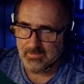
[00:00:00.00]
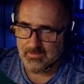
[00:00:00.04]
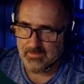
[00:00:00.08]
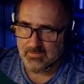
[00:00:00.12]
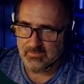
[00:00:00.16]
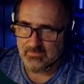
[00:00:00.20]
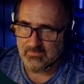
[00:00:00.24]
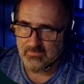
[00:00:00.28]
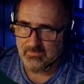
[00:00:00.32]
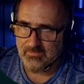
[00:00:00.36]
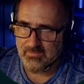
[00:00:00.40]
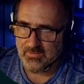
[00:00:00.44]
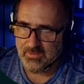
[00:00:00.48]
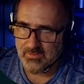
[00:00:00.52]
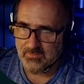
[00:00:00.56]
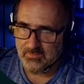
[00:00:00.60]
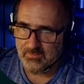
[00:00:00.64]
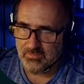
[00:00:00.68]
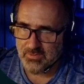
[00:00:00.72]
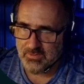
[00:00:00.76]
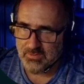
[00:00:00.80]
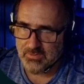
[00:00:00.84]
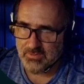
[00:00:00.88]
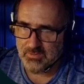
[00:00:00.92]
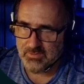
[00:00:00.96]
config
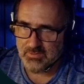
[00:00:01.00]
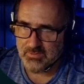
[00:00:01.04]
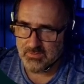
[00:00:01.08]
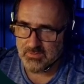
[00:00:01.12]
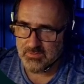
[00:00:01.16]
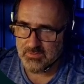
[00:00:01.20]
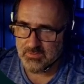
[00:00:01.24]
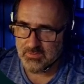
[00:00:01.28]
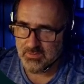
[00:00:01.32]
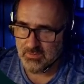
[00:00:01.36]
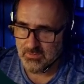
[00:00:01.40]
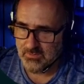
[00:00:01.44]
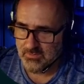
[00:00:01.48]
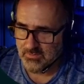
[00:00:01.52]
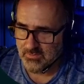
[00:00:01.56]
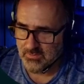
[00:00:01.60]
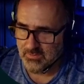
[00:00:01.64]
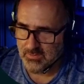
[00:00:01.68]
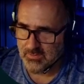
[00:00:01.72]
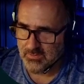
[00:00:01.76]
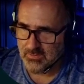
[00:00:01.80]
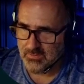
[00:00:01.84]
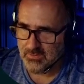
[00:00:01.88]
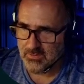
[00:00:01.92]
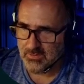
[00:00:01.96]
printers, so
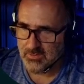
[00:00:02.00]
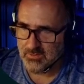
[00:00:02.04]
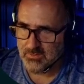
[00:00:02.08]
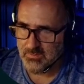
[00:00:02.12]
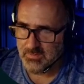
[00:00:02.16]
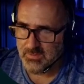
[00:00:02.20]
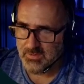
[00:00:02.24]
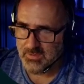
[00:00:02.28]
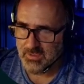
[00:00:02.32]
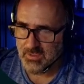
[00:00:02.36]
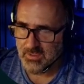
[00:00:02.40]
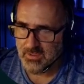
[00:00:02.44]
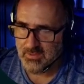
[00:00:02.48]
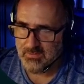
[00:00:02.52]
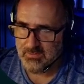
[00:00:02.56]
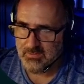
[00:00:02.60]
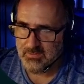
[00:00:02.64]
it'll just be that.